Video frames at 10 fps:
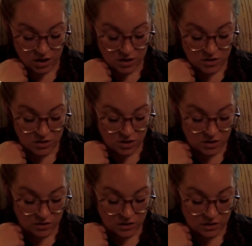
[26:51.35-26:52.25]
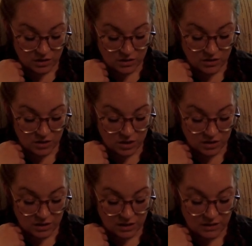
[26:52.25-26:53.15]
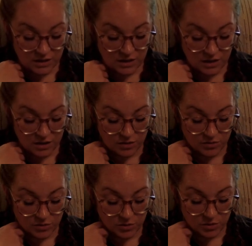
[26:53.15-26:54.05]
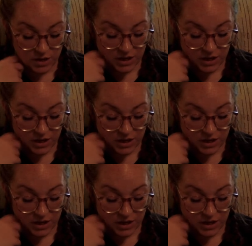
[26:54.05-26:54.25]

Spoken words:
Startlingly colorful,